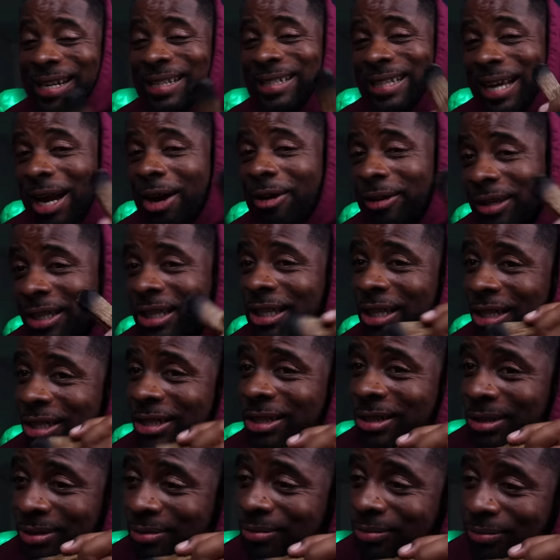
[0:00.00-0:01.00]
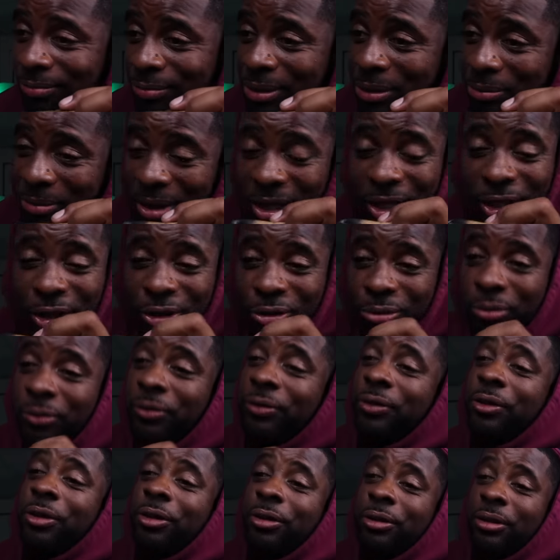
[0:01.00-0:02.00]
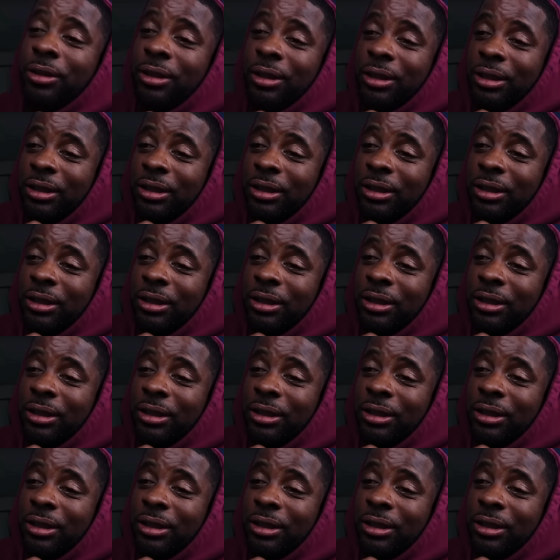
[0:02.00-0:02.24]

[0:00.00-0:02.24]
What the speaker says: is how kids be making you feel.